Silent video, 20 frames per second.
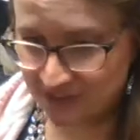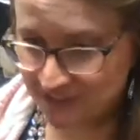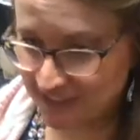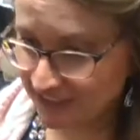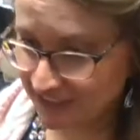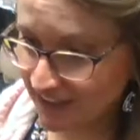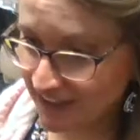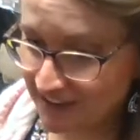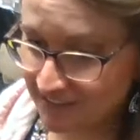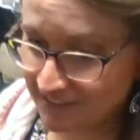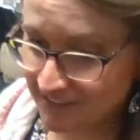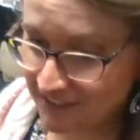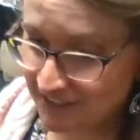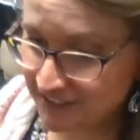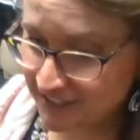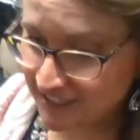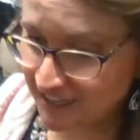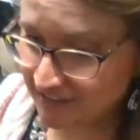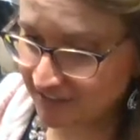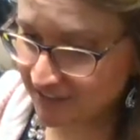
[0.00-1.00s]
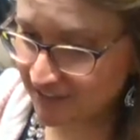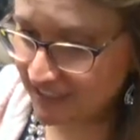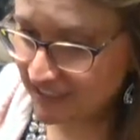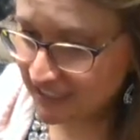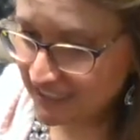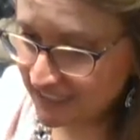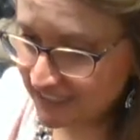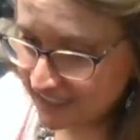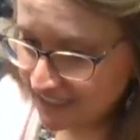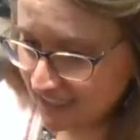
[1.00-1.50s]
there's a lot of other stuff.
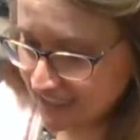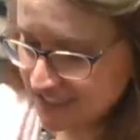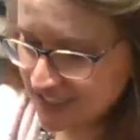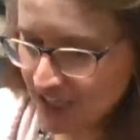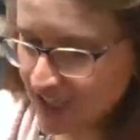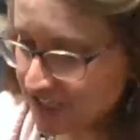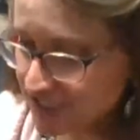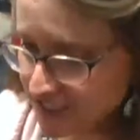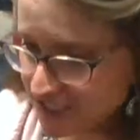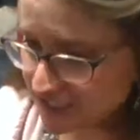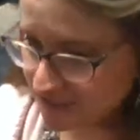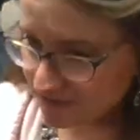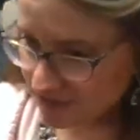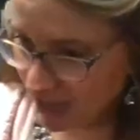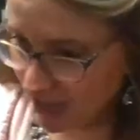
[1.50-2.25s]
It's all just